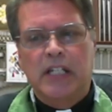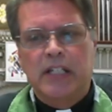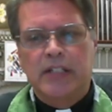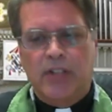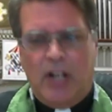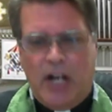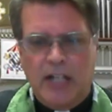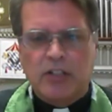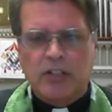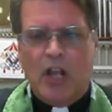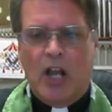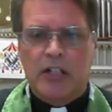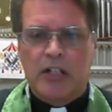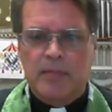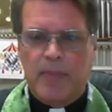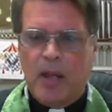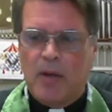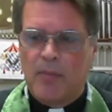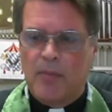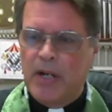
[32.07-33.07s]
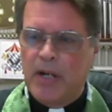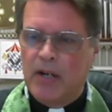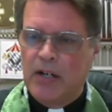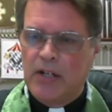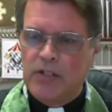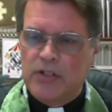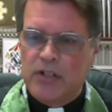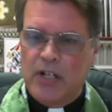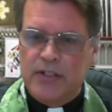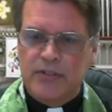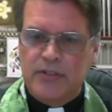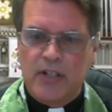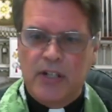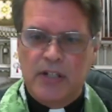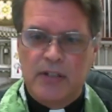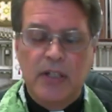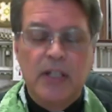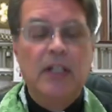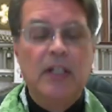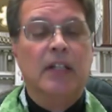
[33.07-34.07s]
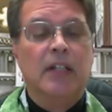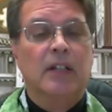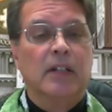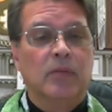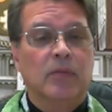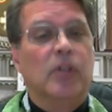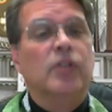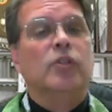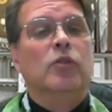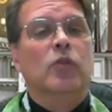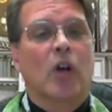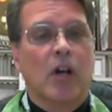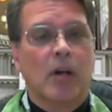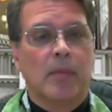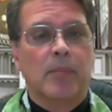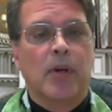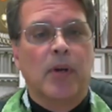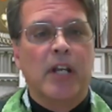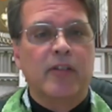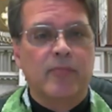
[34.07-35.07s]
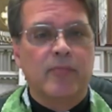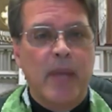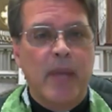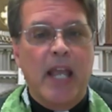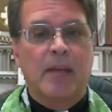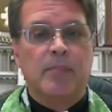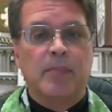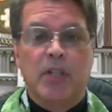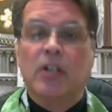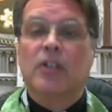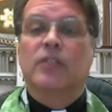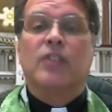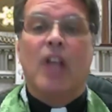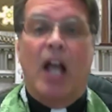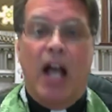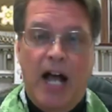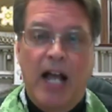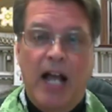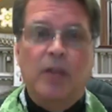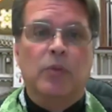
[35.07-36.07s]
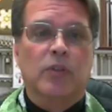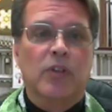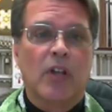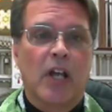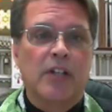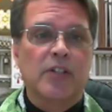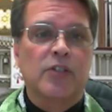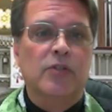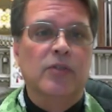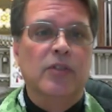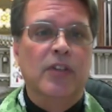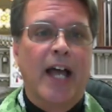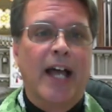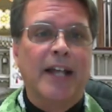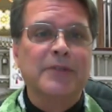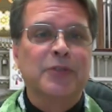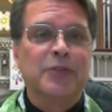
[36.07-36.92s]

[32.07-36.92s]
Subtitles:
He said, "I talked about marriage." And I said, "Well, you are a brave man because I will not do that."